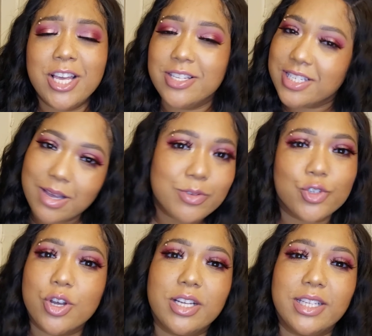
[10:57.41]
You see I'm
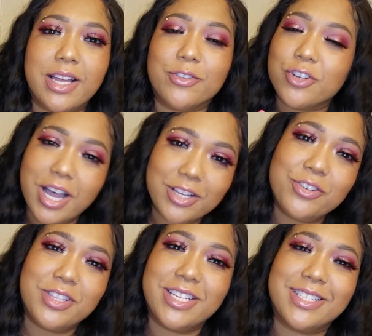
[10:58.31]
struggling, I'm trying to
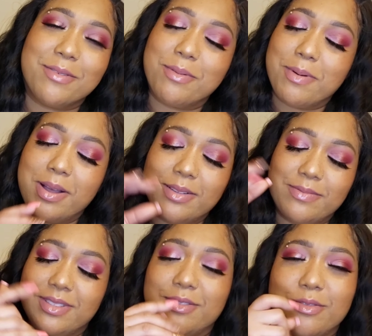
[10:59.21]
do this, my
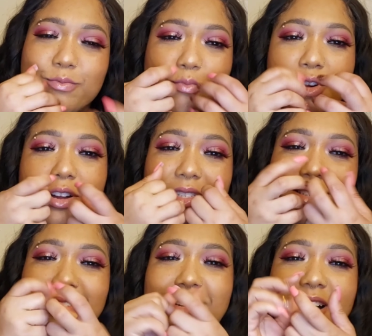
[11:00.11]
words
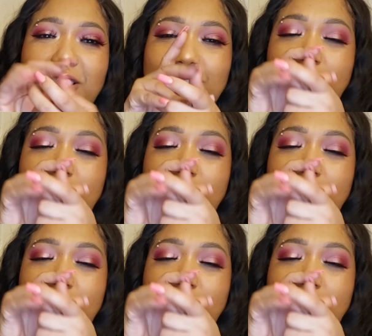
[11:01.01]
and tongue